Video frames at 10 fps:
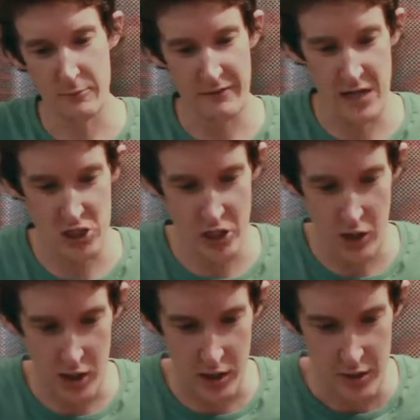we've actually
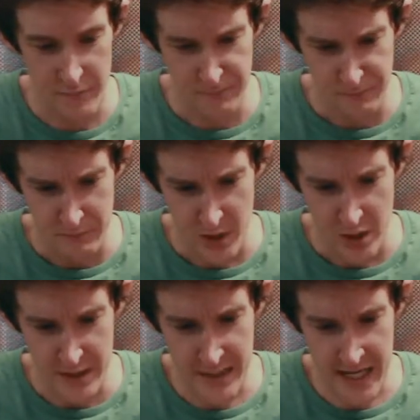got
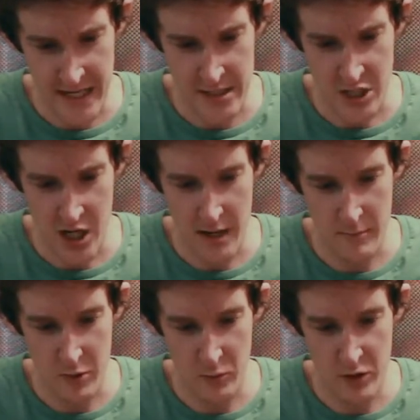
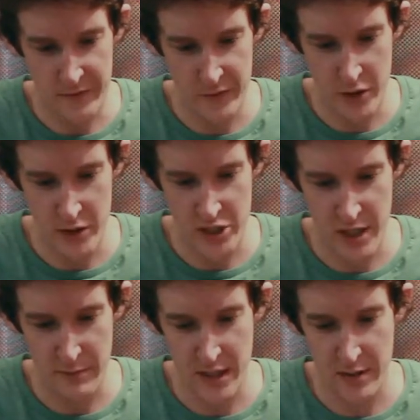10-time World Vert
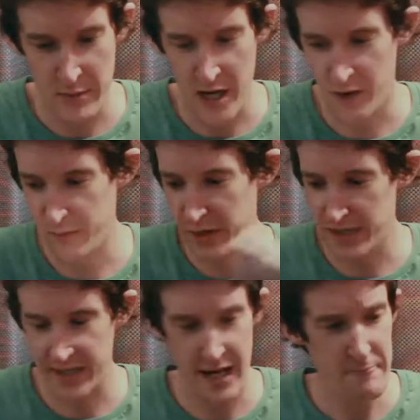champion Matt Hoffman in
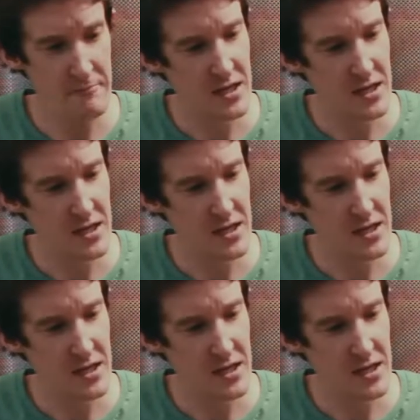this game.